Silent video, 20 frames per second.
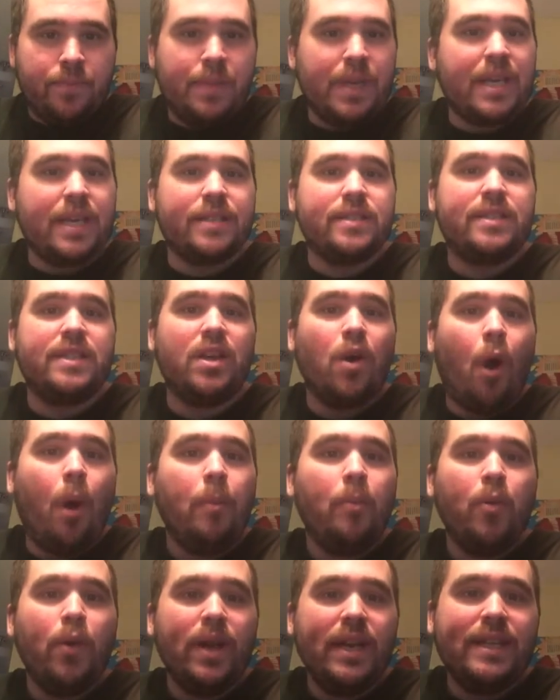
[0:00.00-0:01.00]
because the
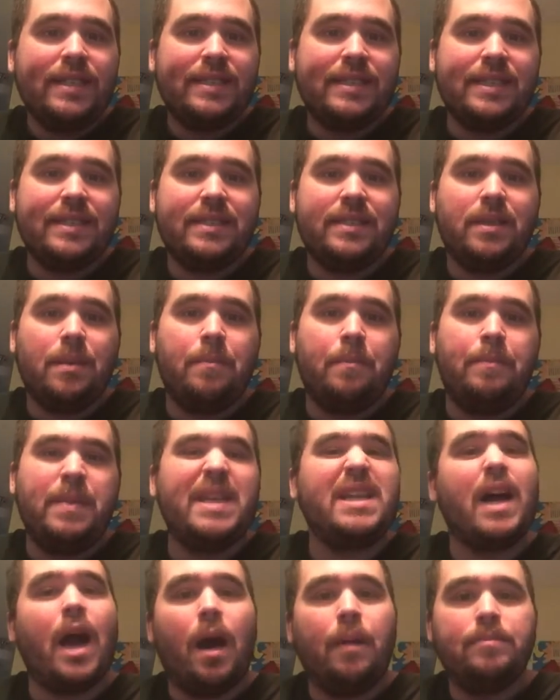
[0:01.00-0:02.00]
operating system
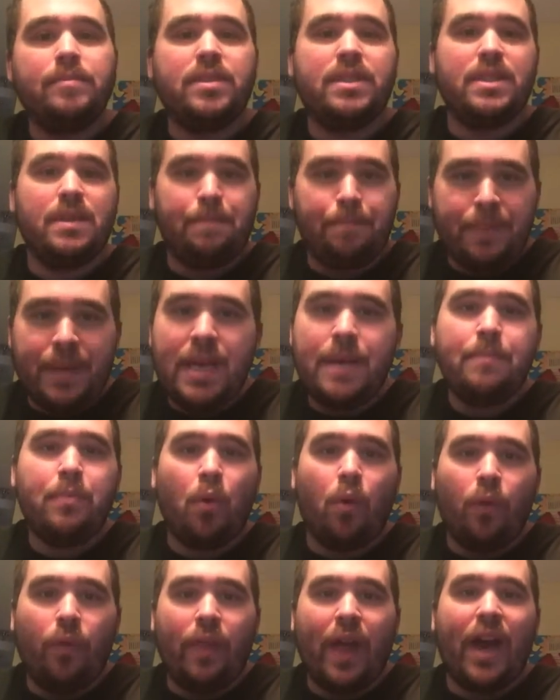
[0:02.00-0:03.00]
becomes the
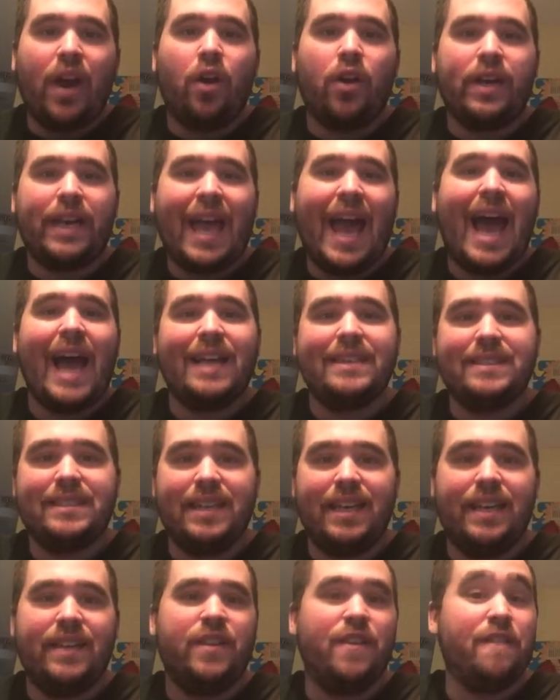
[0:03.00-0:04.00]
people that are cast
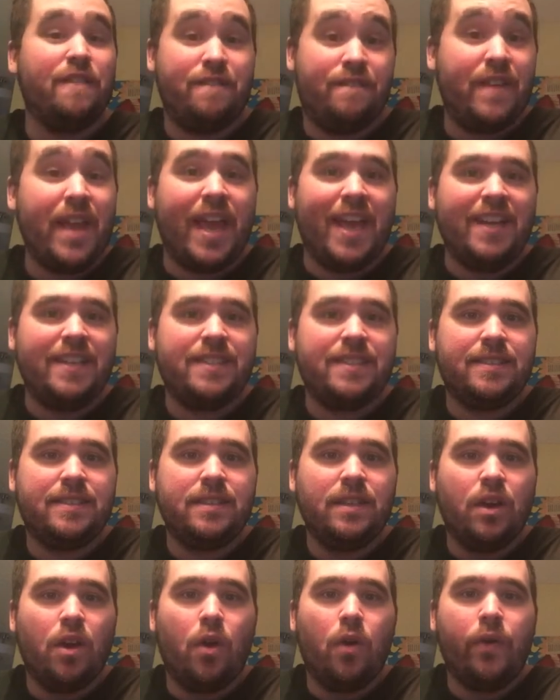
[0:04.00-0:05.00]
in their
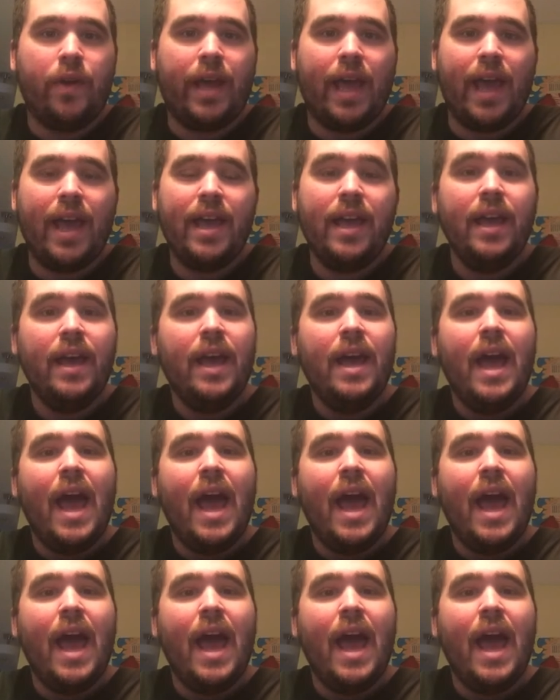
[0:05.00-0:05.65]
face, okay?